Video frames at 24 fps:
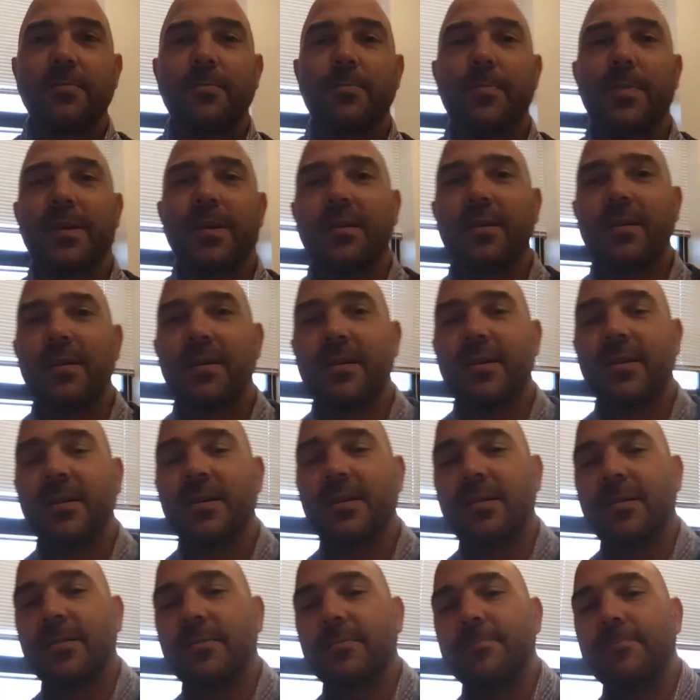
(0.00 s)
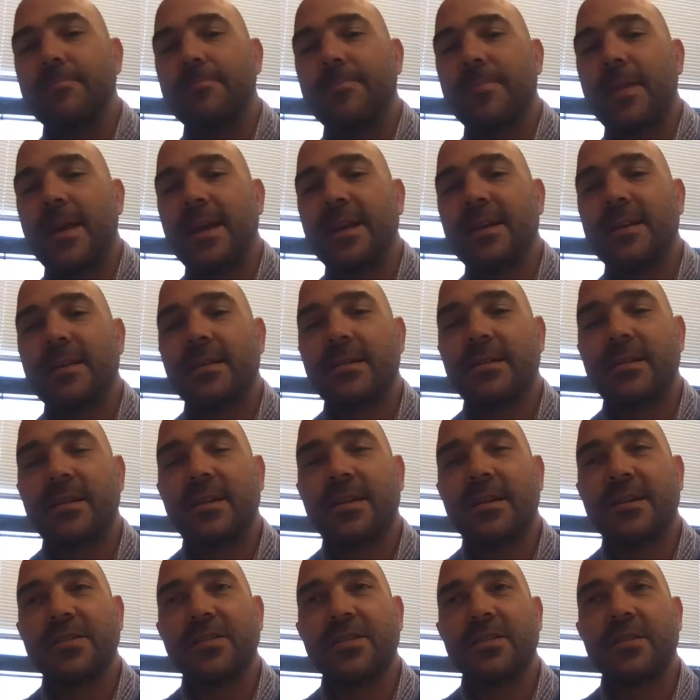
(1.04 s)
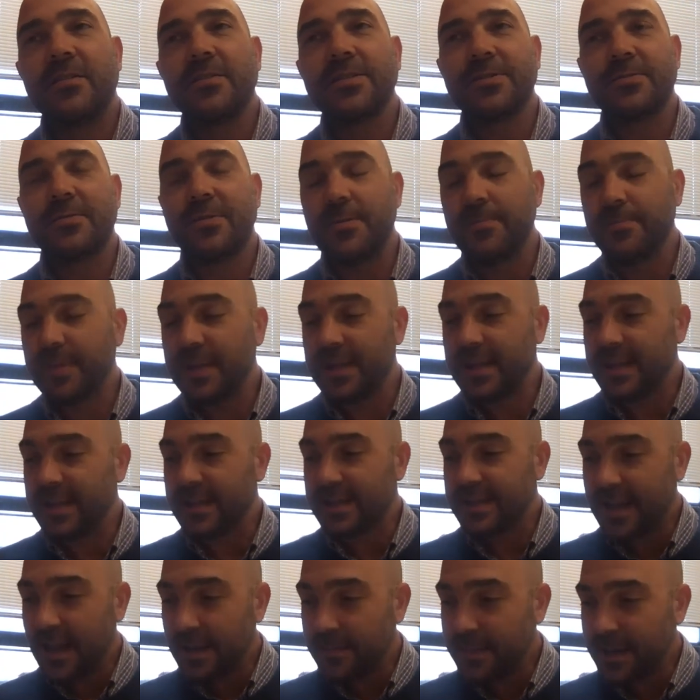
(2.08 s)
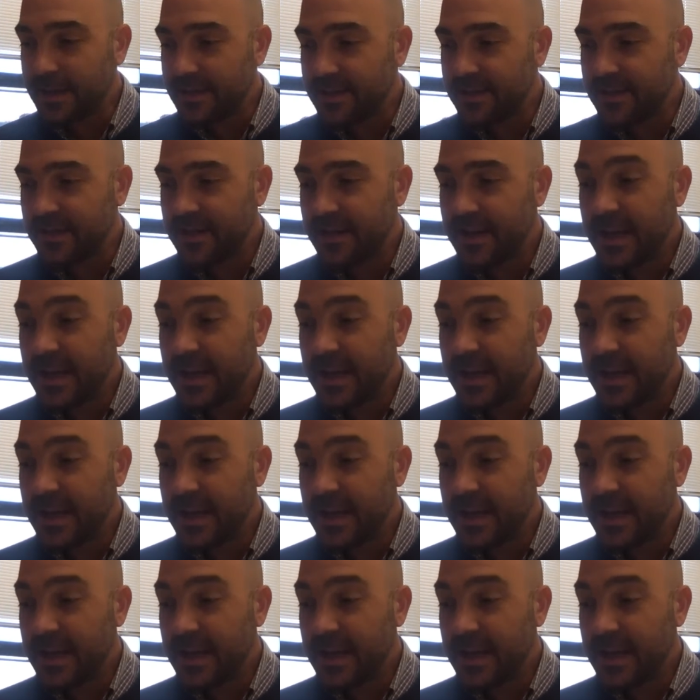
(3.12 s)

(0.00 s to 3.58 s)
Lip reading: to also complete the assignments.